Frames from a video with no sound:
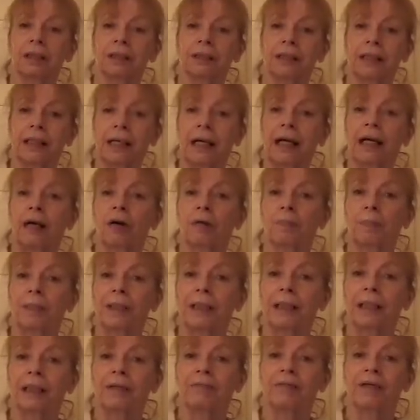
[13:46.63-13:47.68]
to help
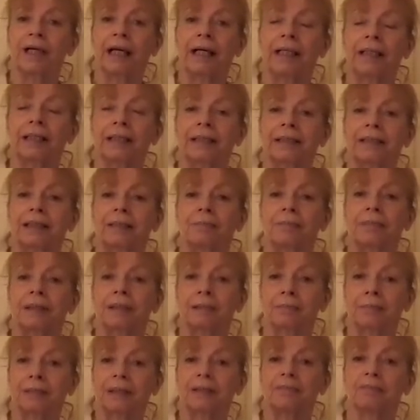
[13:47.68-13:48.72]
alleviate the
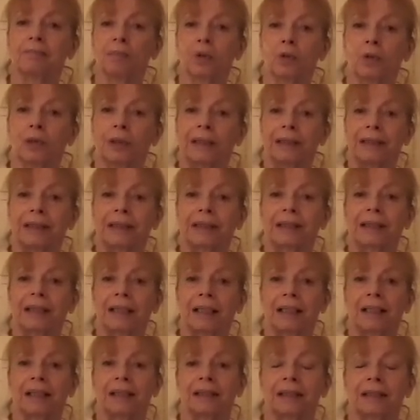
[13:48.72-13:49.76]
symptoms of morning
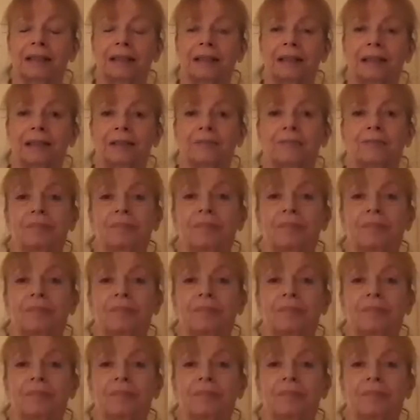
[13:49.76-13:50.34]
sickness.